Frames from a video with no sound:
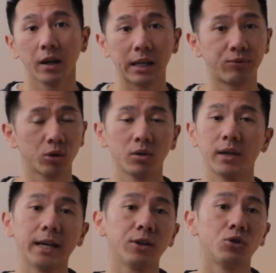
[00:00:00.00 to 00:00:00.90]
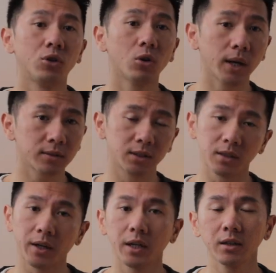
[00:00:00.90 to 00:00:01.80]
If you want to land a UX
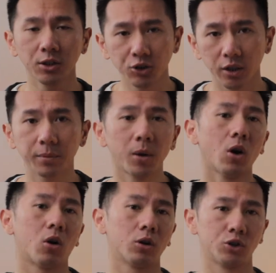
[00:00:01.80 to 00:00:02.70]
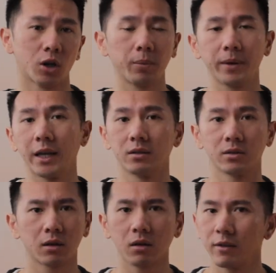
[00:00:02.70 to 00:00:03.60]
design internship or job in
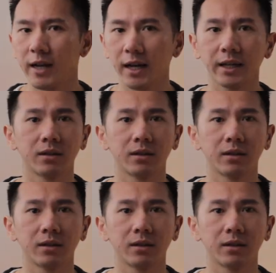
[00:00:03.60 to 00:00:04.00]
Silicon Valley,